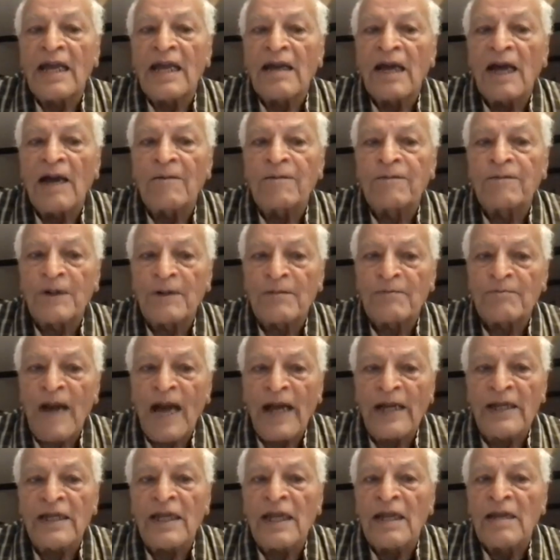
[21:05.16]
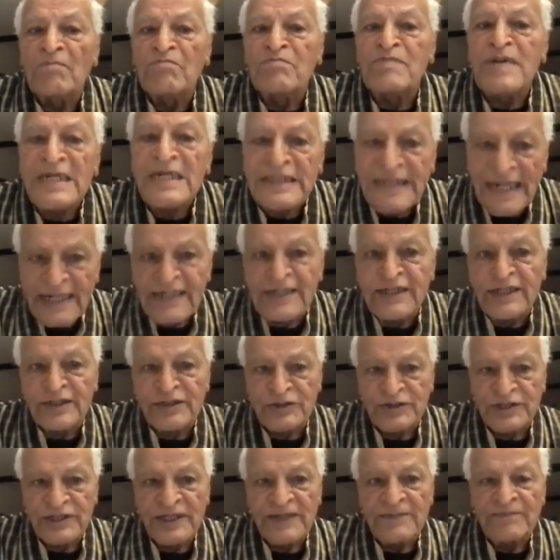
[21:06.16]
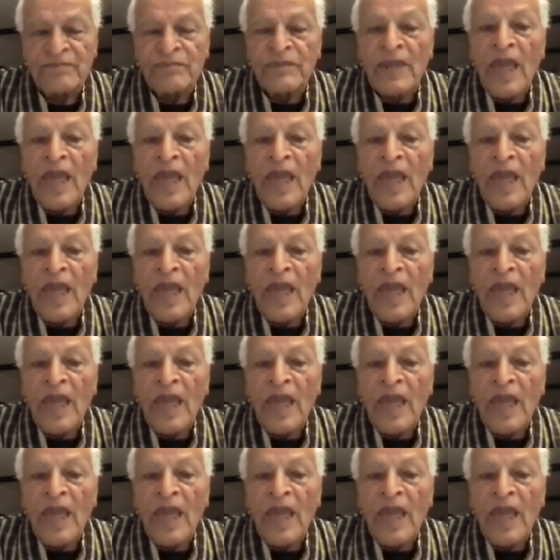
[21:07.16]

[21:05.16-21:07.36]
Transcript: uh, by meat industry.